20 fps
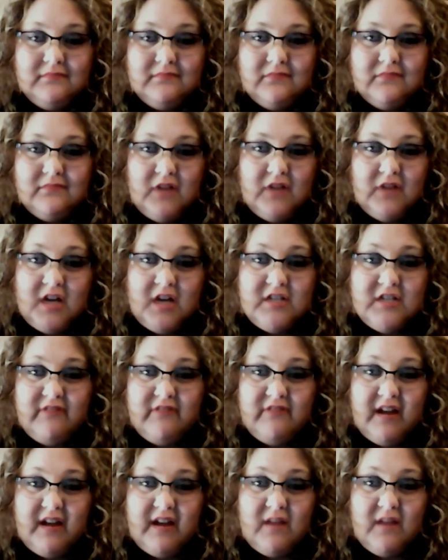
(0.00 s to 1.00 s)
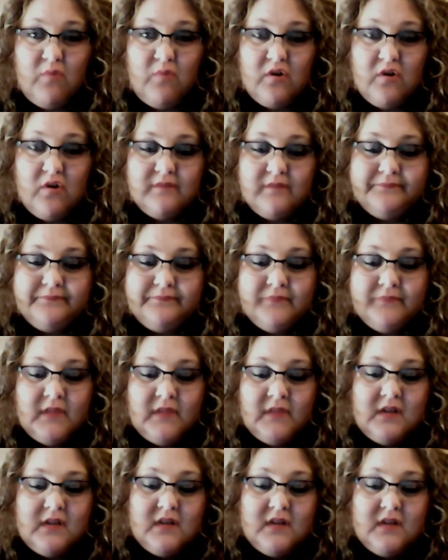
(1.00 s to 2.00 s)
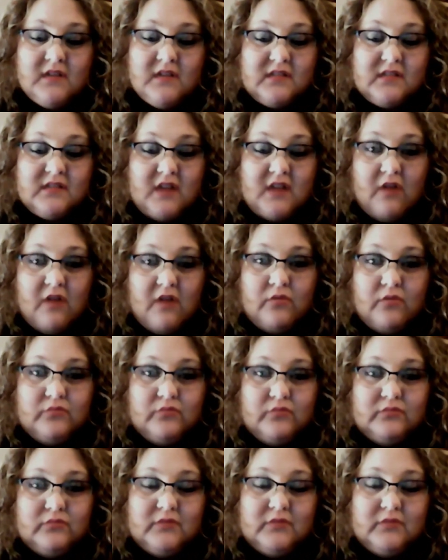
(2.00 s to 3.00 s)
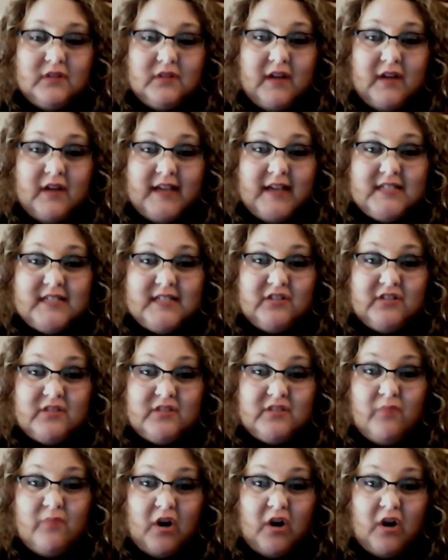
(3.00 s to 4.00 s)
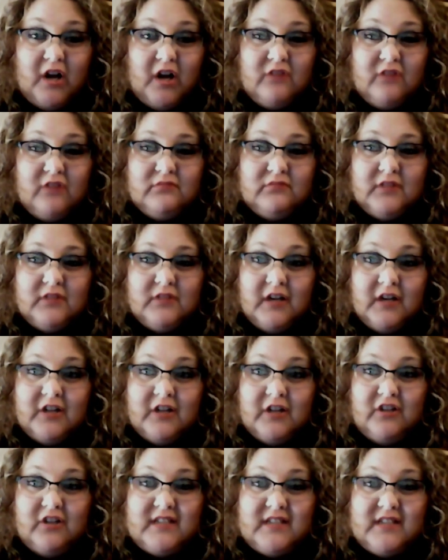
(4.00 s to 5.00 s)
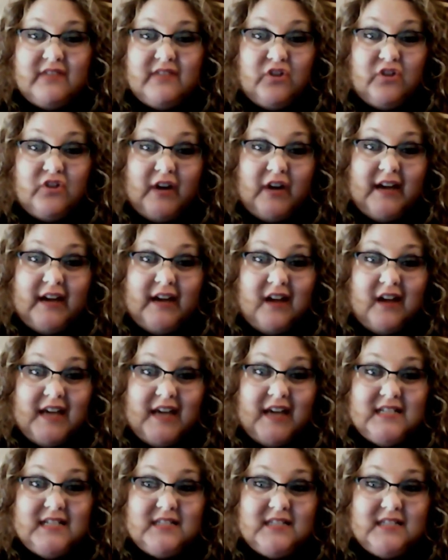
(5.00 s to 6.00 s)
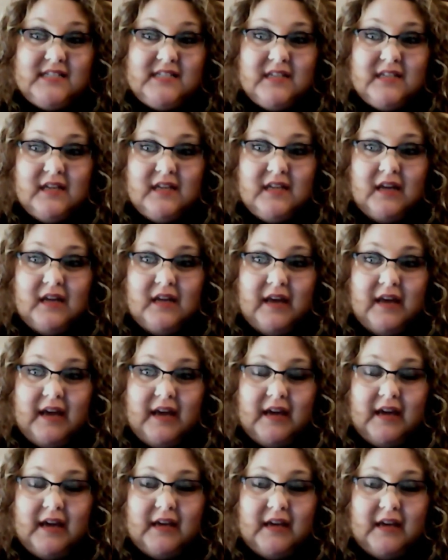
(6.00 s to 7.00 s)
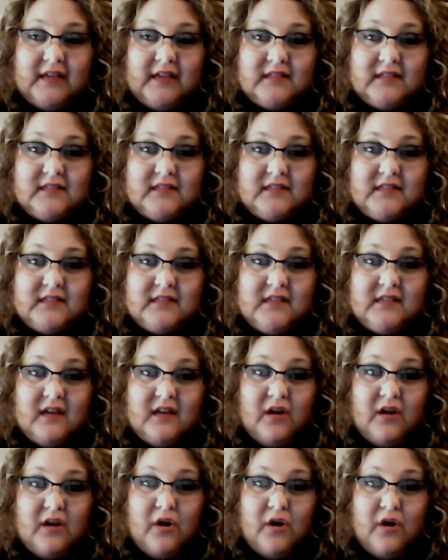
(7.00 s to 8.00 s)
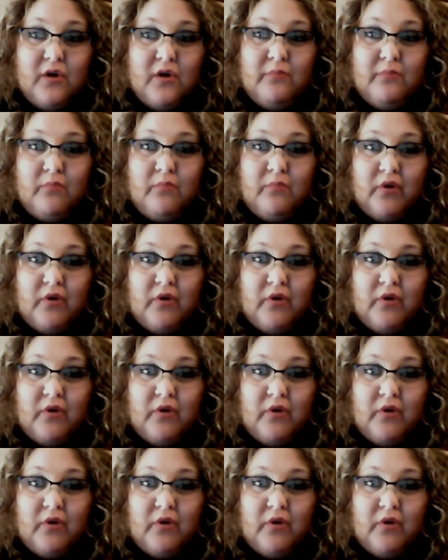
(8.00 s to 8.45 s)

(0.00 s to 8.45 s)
We're not going to do that anymore. So until tomorrow, you guys have a great night and more